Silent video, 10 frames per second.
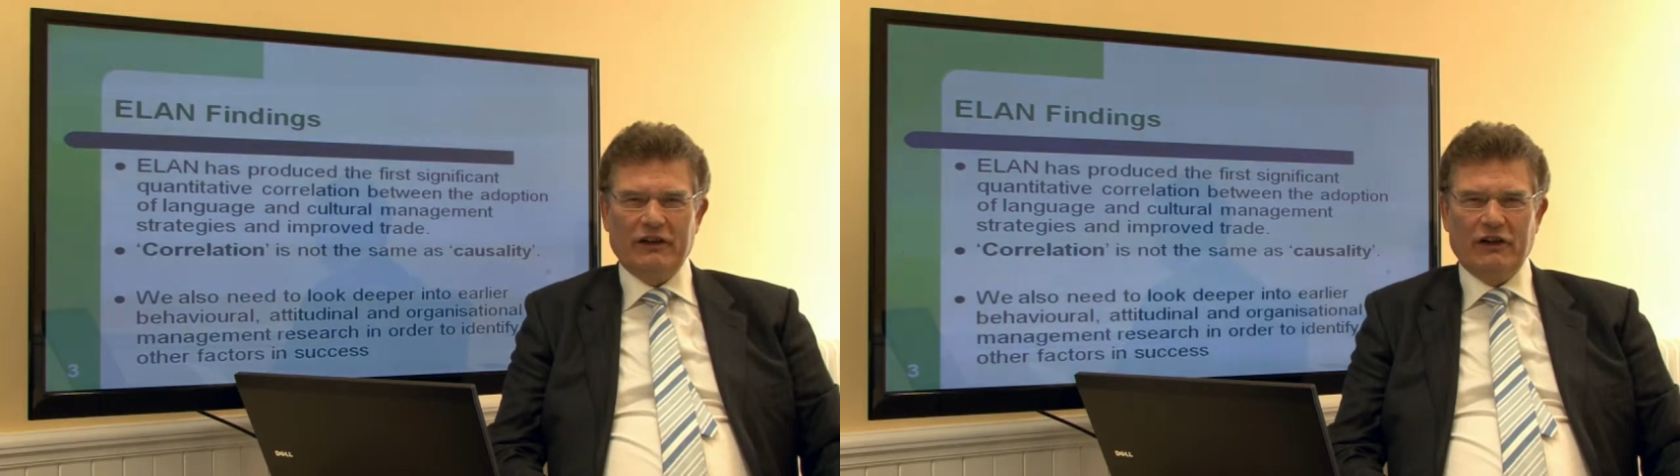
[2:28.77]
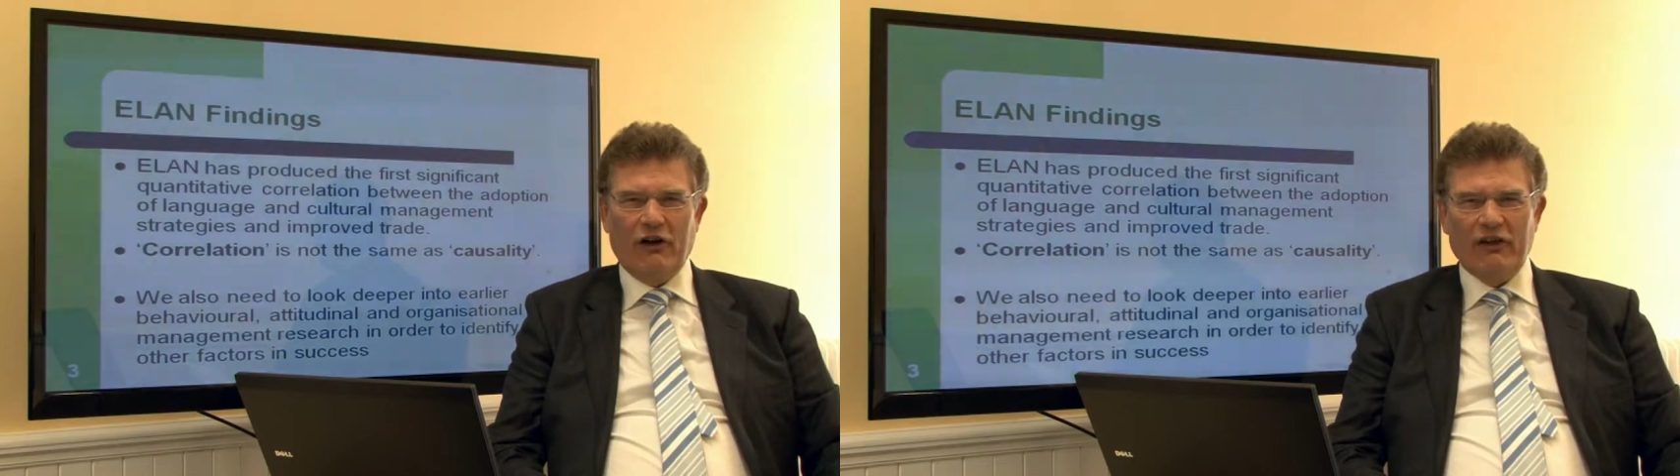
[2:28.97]

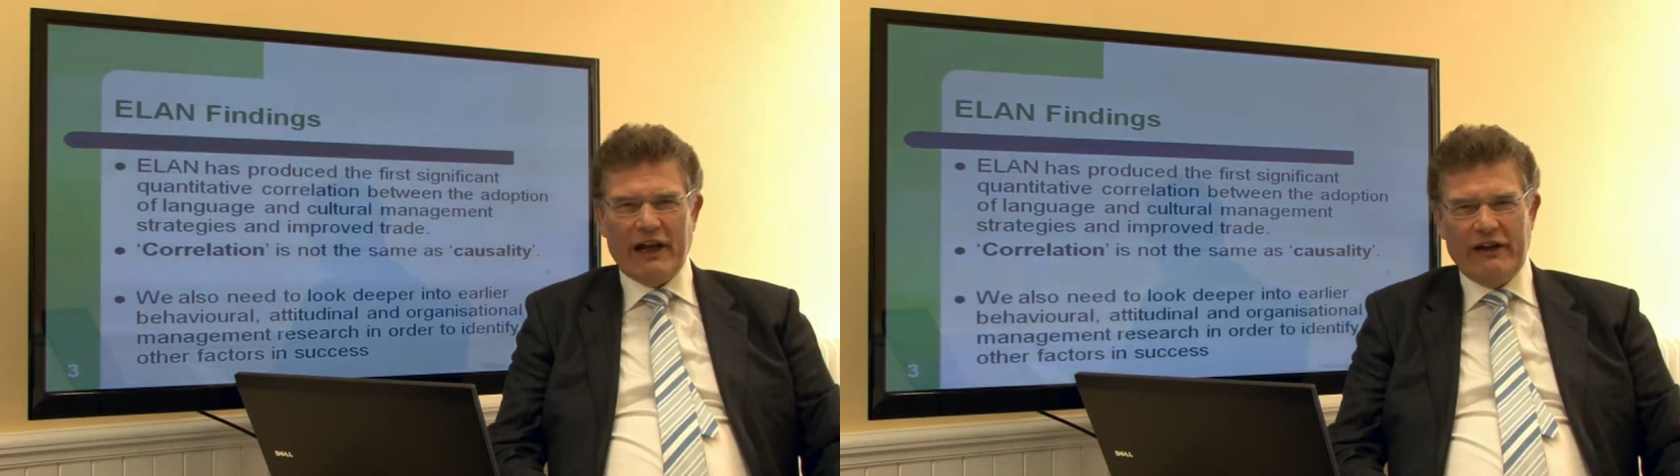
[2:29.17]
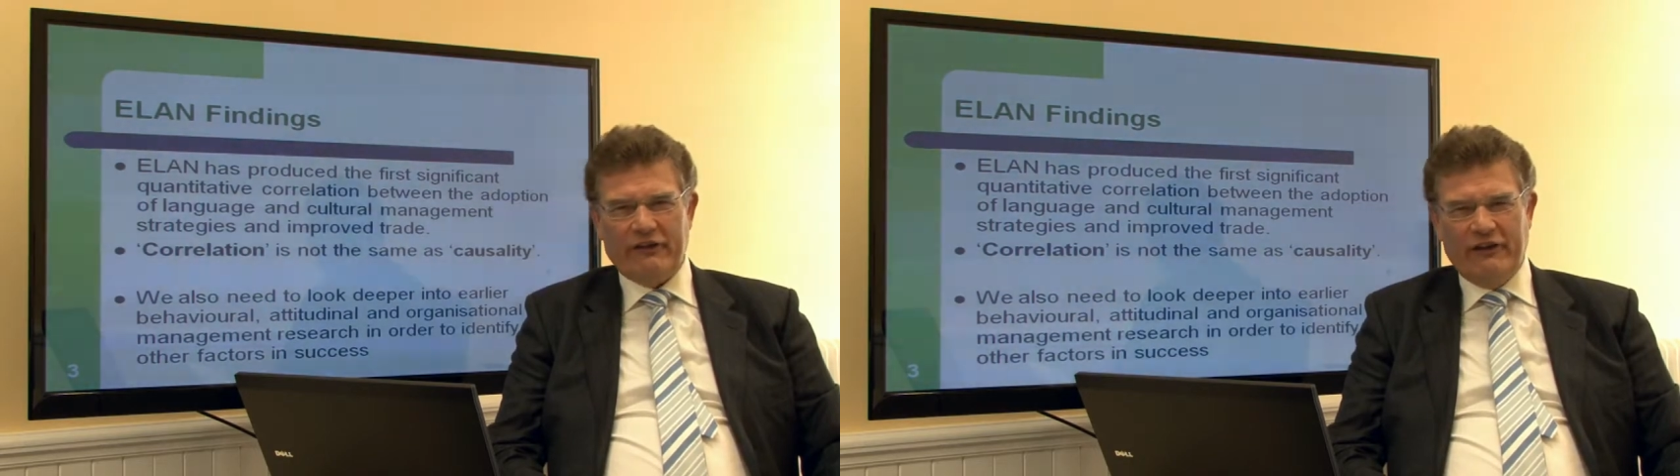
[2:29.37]

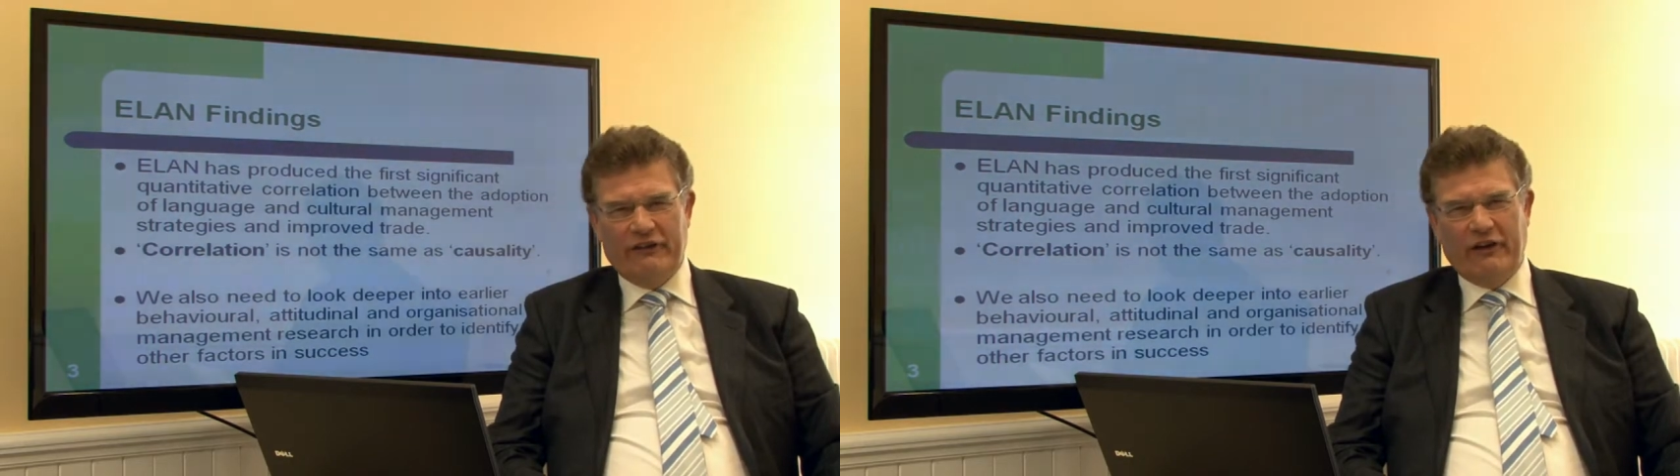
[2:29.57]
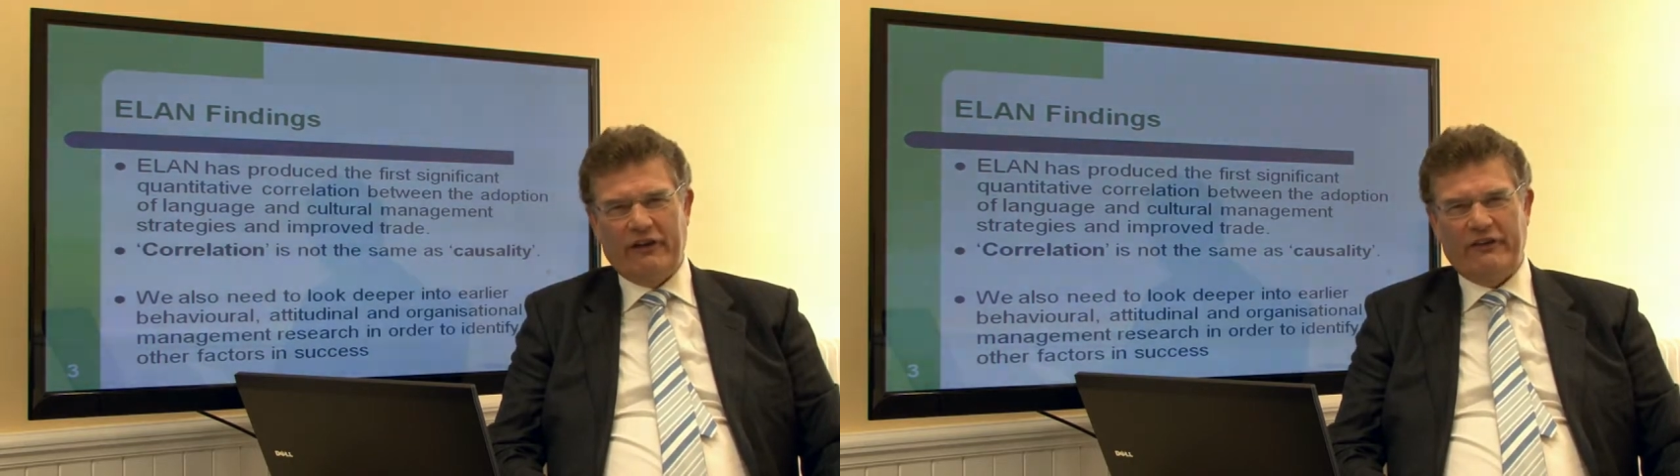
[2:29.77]
correlation is
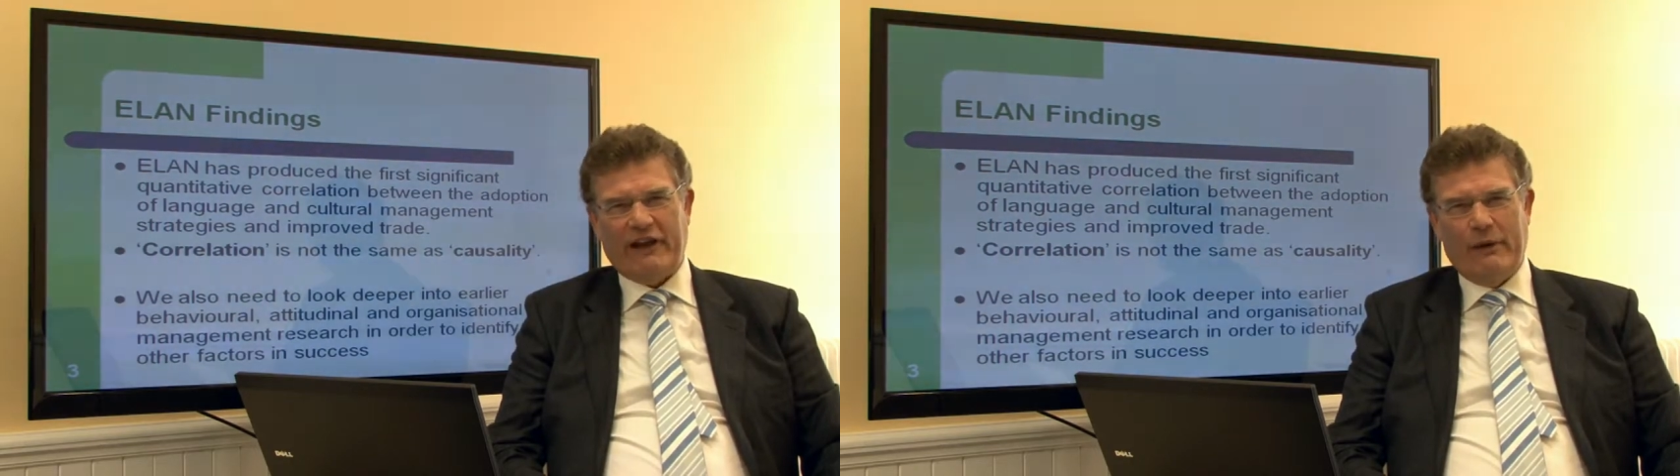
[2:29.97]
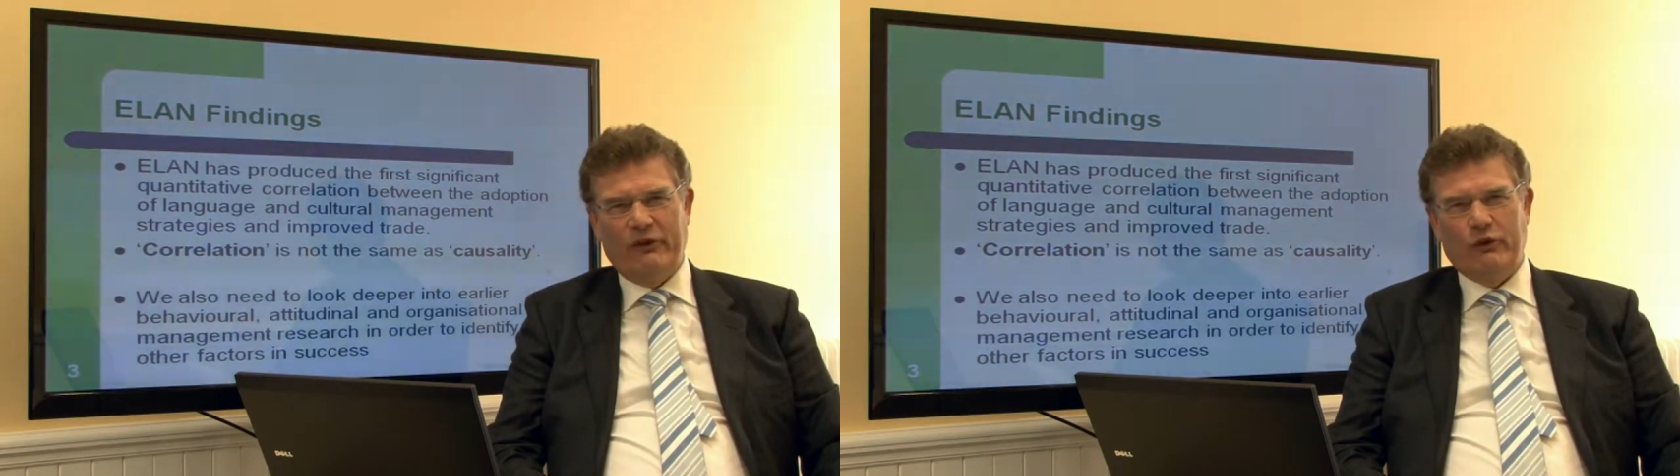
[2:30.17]
not the
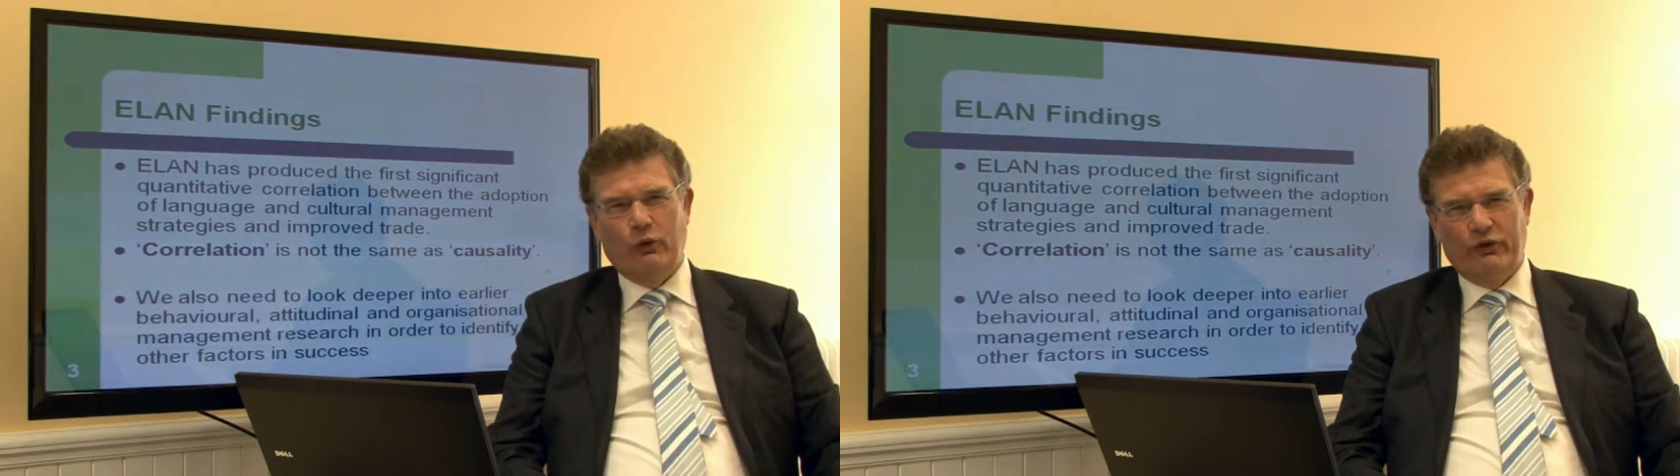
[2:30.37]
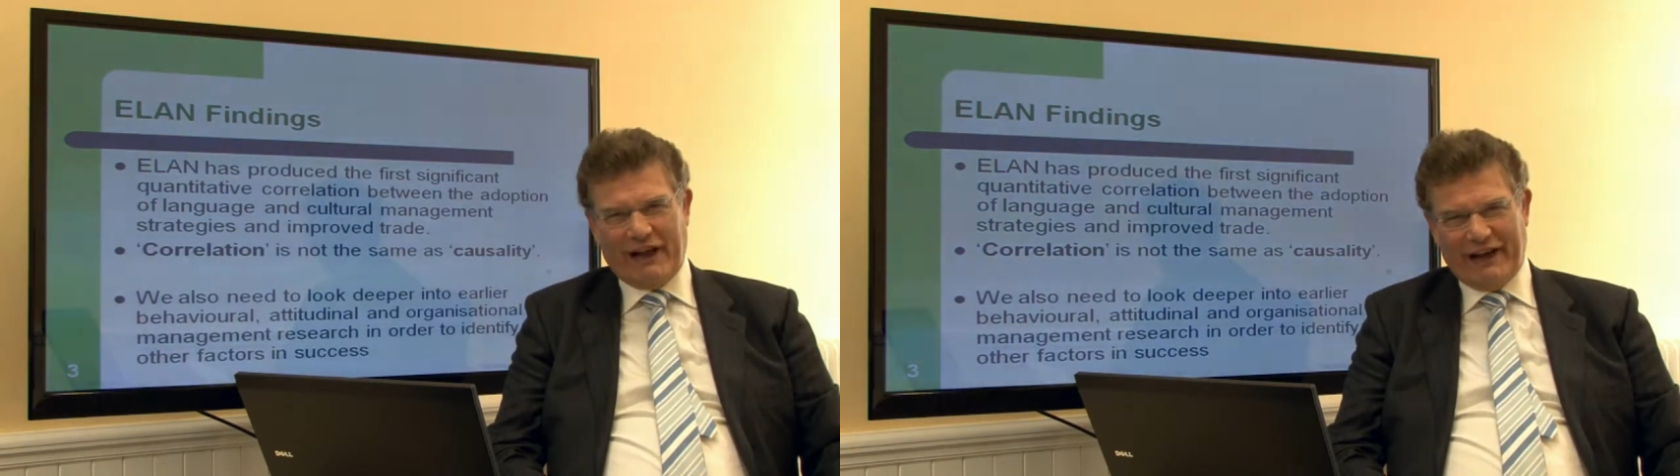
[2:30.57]
same as
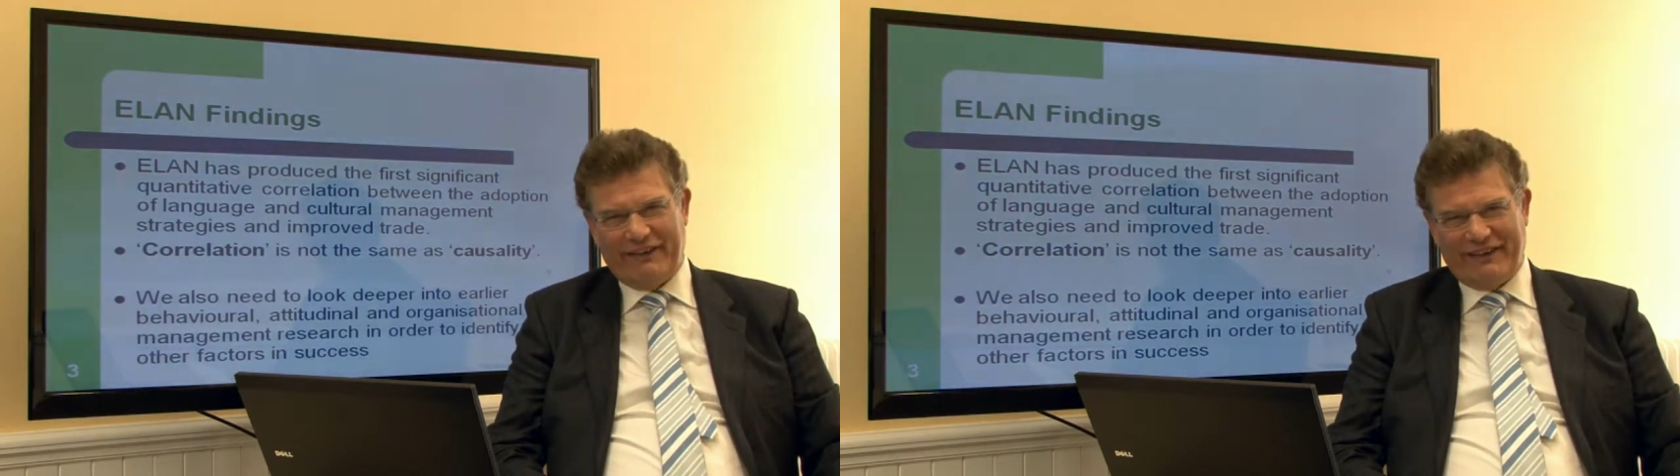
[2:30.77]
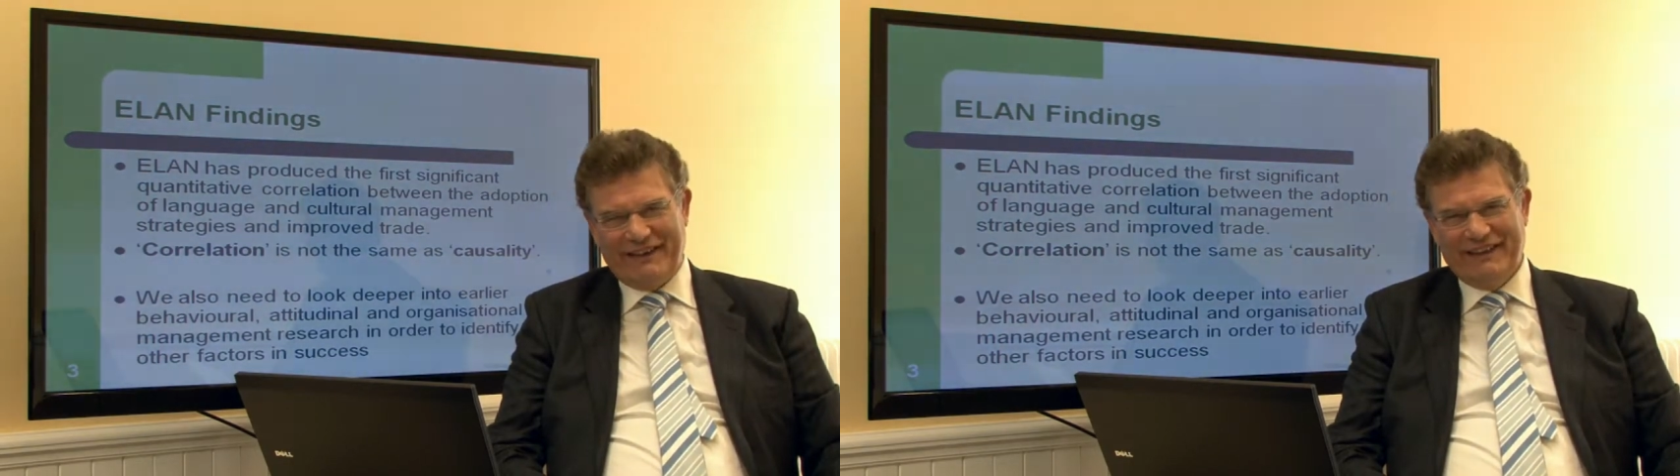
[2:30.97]
causality.